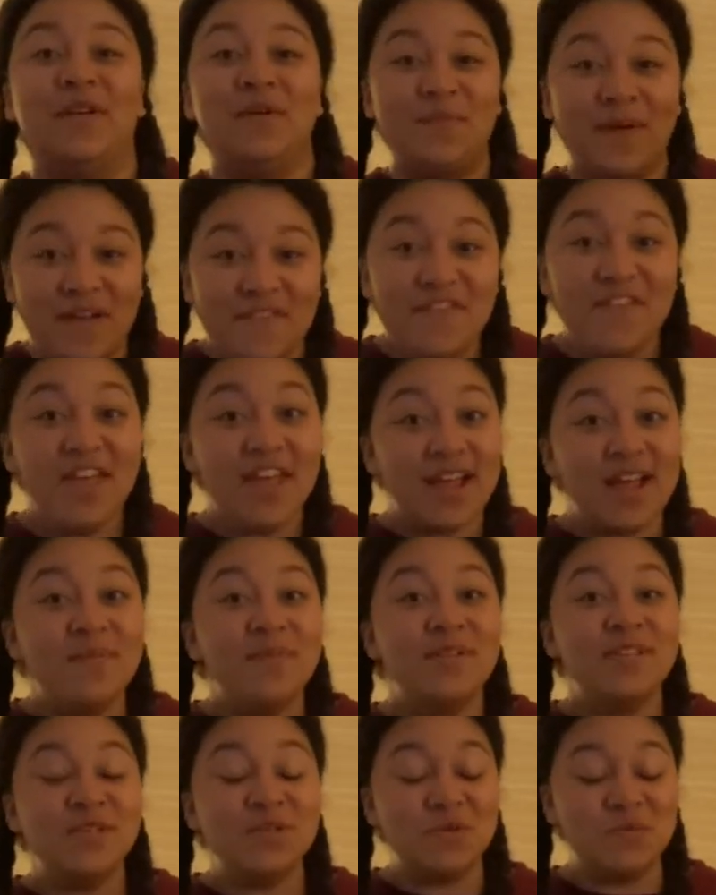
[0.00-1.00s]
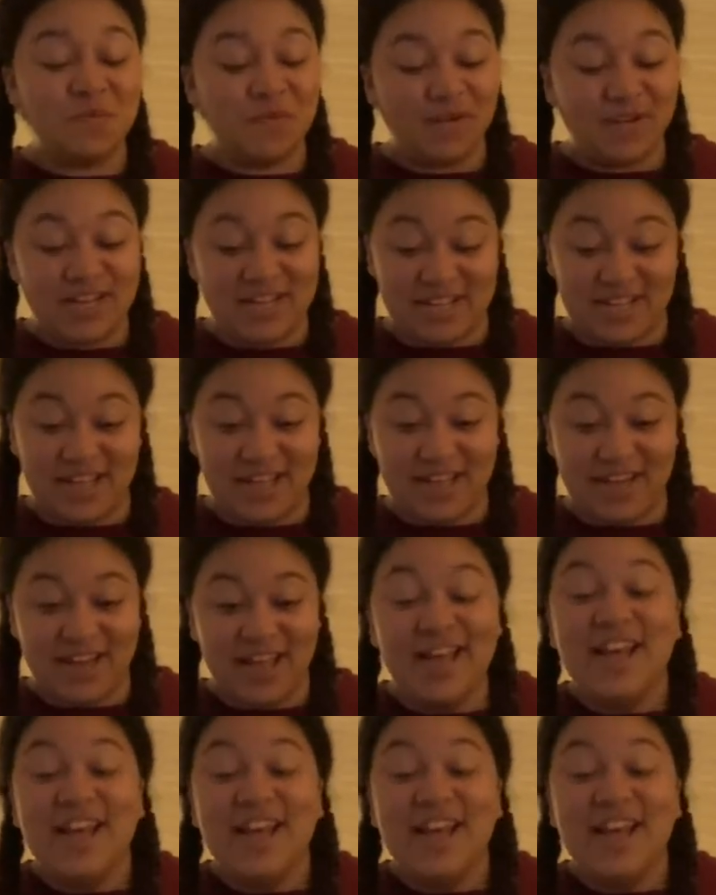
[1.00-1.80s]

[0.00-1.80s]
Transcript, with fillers: But I feel like I've been doing pretty good.